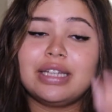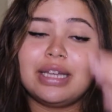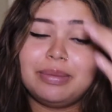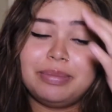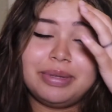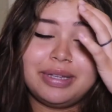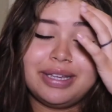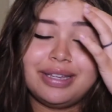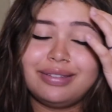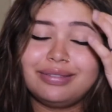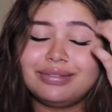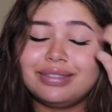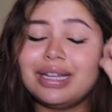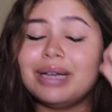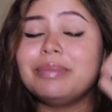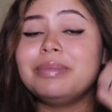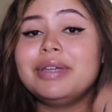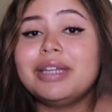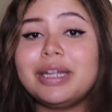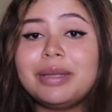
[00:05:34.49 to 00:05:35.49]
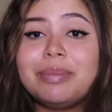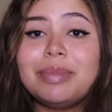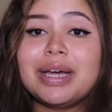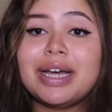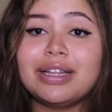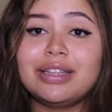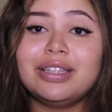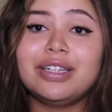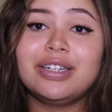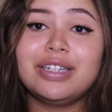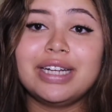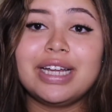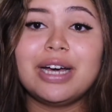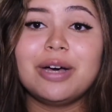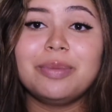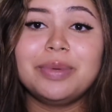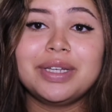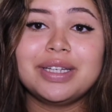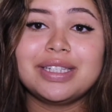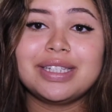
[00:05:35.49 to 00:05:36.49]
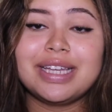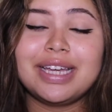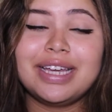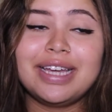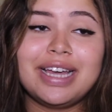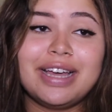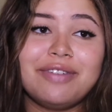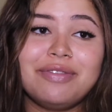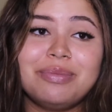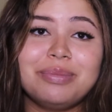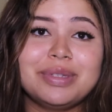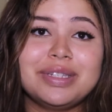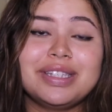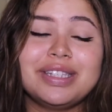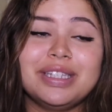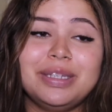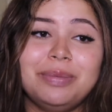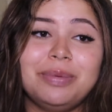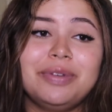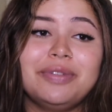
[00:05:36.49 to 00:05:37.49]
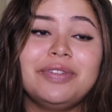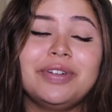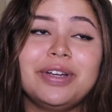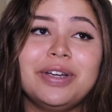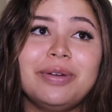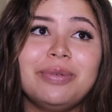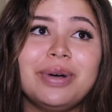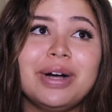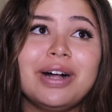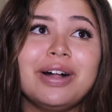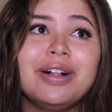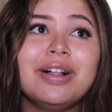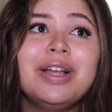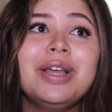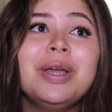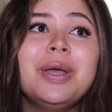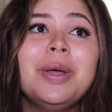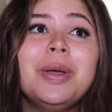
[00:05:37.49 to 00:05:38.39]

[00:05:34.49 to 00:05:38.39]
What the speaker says: I'm getting back there now because I haven't been sleeping very well.